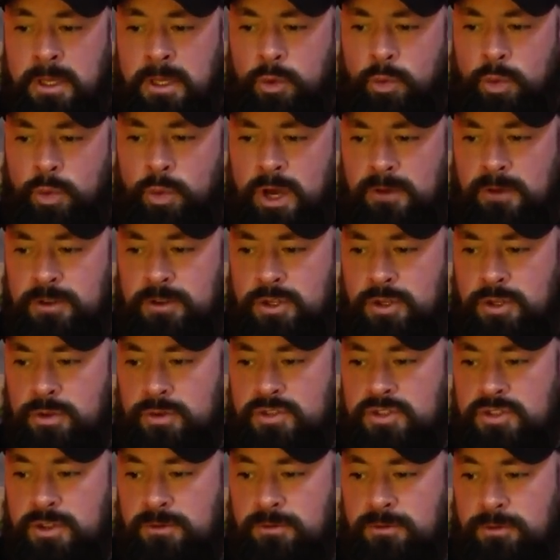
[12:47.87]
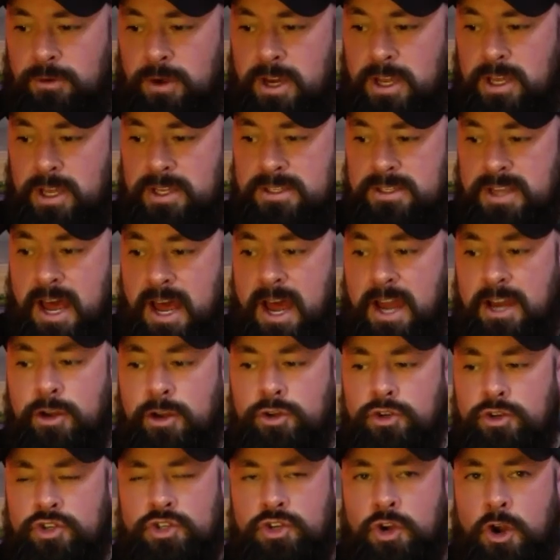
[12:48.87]
We often use the phrase
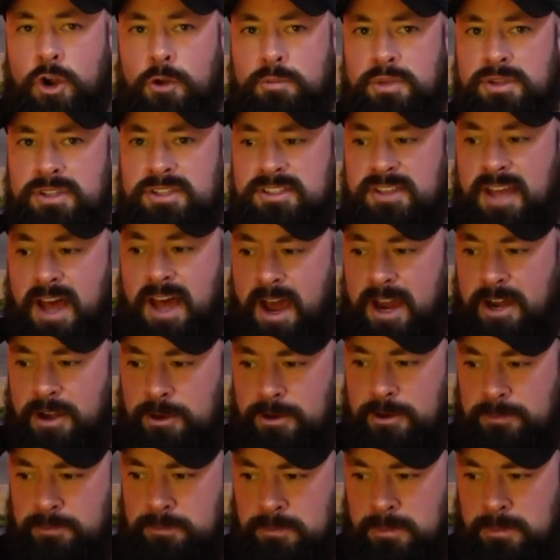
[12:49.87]
iron sharpens iron.